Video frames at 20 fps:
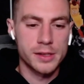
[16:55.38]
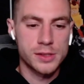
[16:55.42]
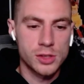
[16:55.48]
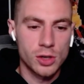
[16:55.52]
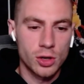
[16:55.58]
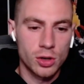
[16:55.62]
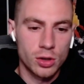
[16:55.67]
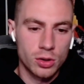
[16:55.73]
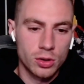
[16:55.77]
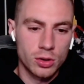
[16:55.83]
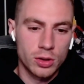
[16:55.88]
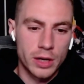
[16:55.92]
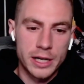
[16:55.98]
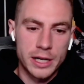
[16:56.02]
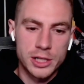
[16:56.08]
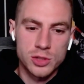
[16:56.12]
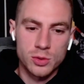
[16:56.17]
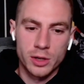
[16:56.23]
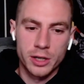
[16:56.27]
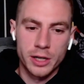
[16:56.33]
so I
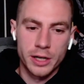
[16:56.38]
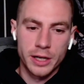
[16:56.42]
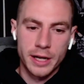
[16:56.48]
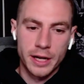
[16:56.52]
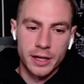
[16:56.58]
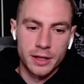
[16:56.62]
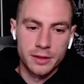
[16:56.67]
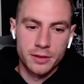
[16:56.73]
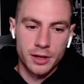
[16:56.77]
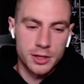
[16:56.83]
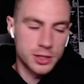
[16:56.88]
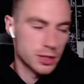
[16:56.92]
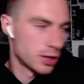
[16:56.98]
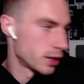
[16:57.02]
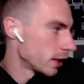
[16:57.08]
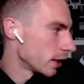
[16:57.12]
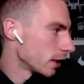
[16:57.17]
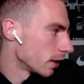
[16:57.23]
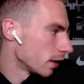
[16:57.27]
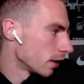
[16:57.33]
just wanted to kind of touch on it.